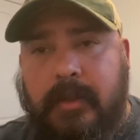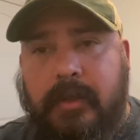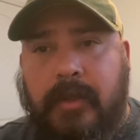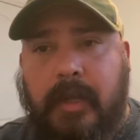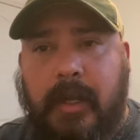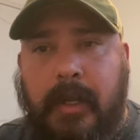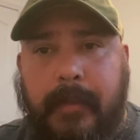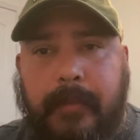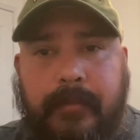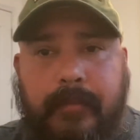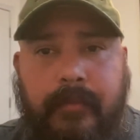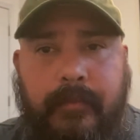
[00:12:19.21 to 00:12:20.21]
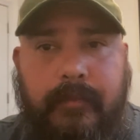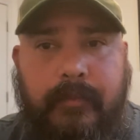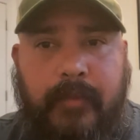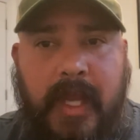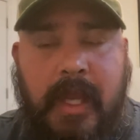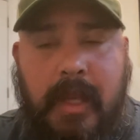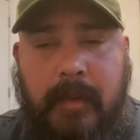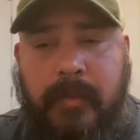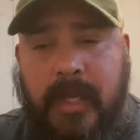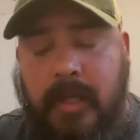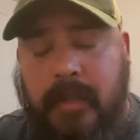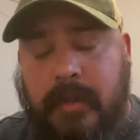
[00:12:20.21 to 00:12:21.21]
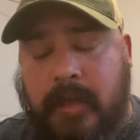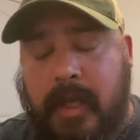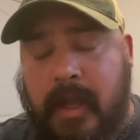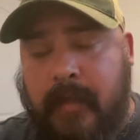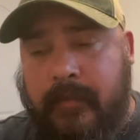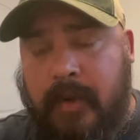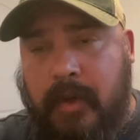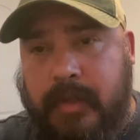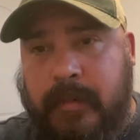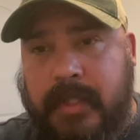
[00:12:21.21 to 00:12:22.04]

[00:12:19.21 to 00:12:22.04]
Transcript: Uh, but he but he he gave Earl Spence a